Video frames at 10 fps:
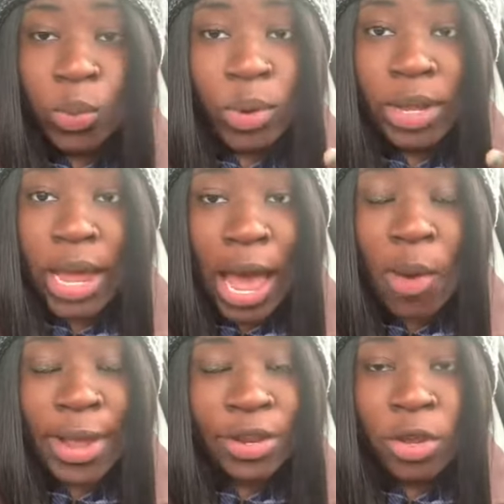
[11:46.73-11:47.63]
how
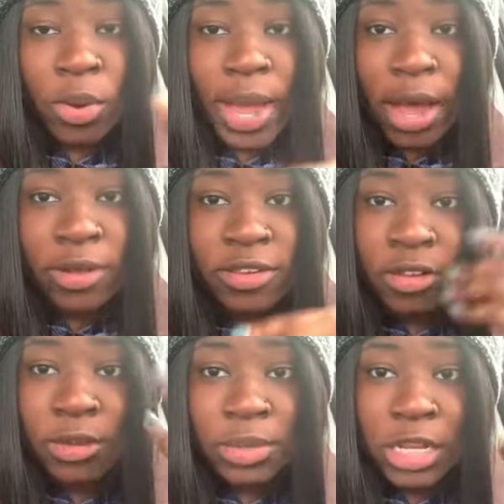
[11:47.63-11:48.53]
I know how
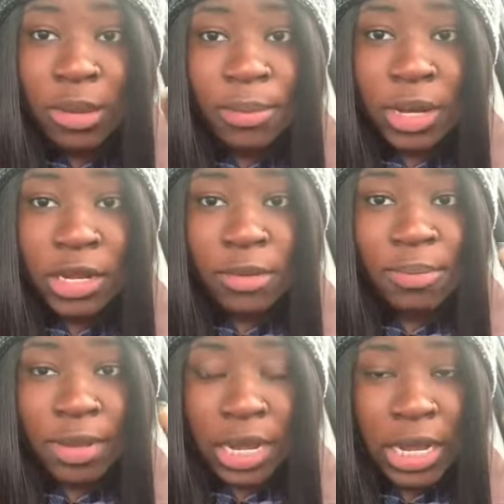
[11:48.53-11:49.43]
to keep money
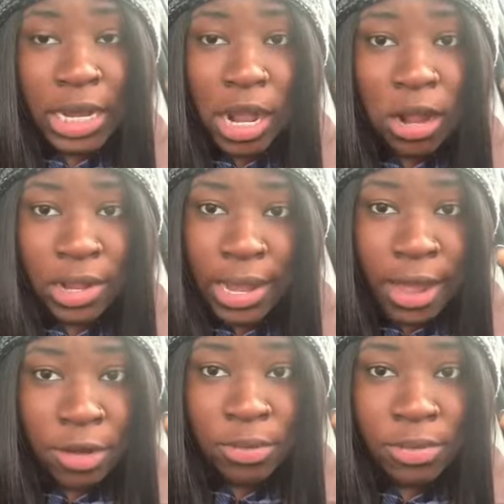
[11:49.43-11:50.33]
being in y'all
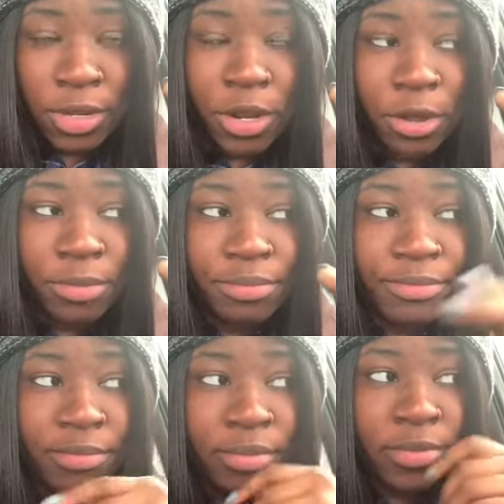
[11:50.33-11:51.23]
account, you know?
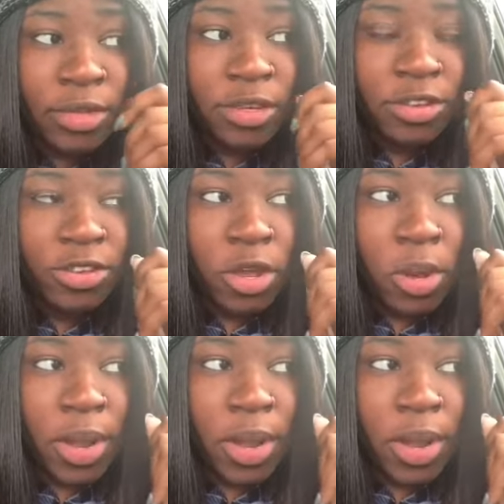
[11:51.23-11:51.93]
So